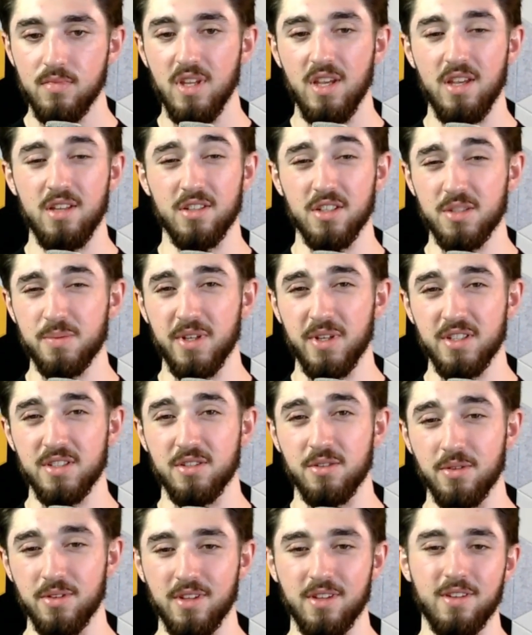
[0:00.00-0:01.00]
and just
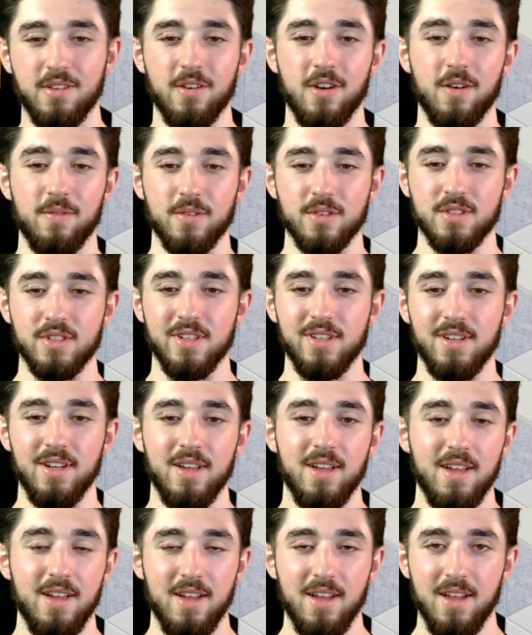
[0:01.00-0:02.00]
because you think your offer is good
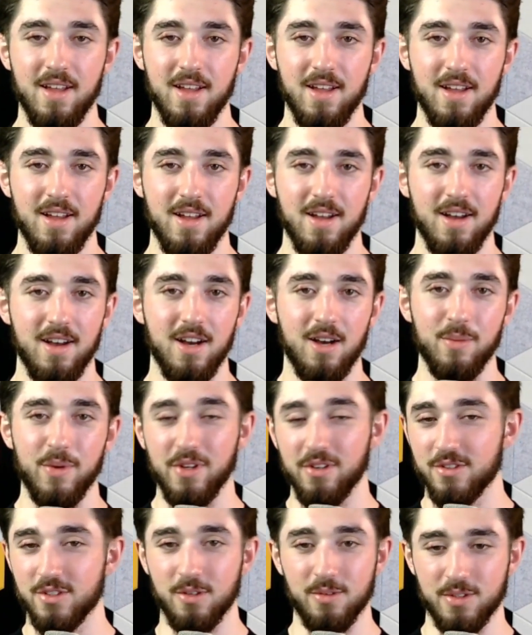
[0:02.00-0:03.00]
and
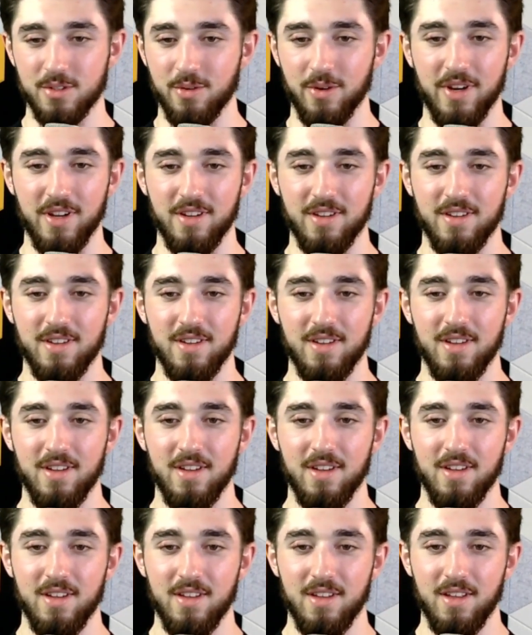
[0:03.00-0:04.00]
your service great,
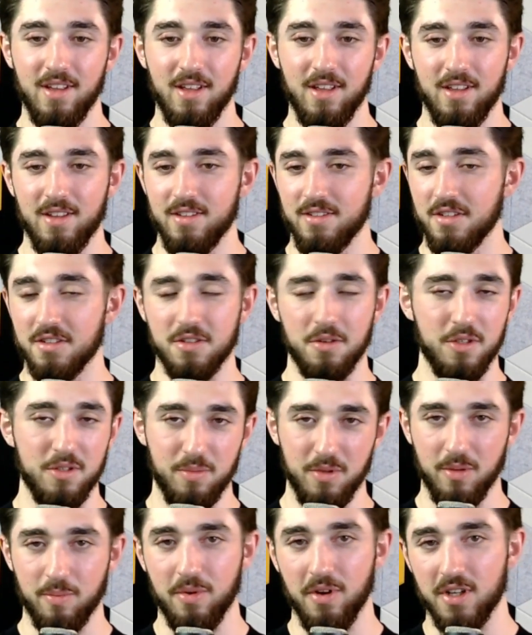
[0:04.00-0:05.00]
doesn't always
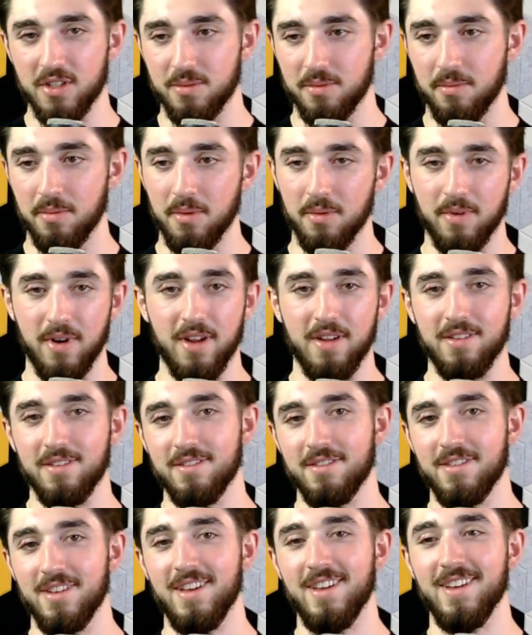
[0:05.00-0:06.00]
mean the prospect will, right?
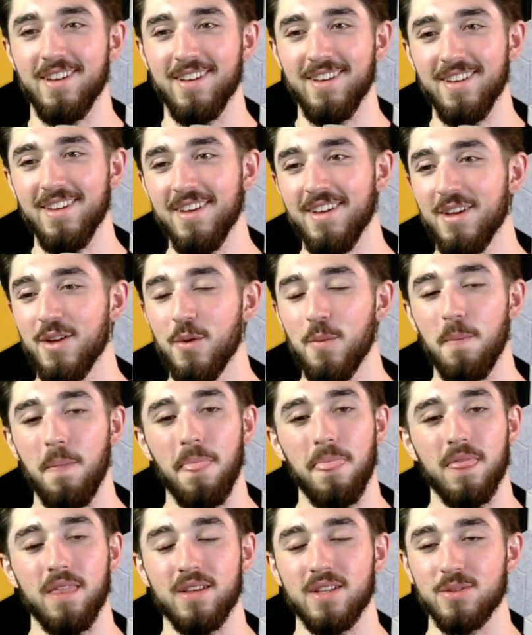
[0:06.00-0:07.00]

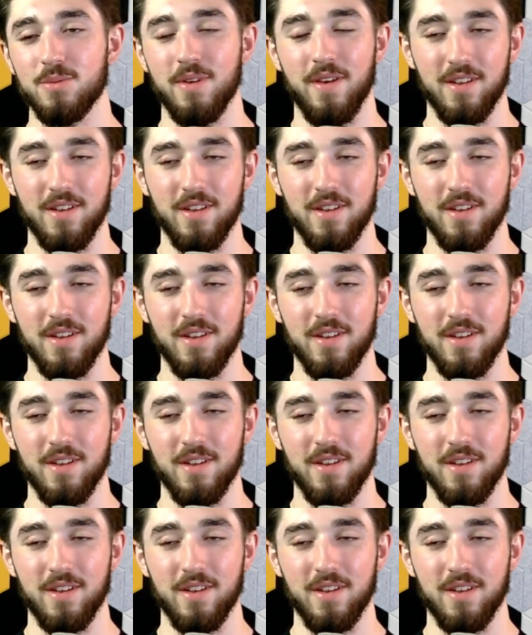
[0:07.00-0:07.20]
Because we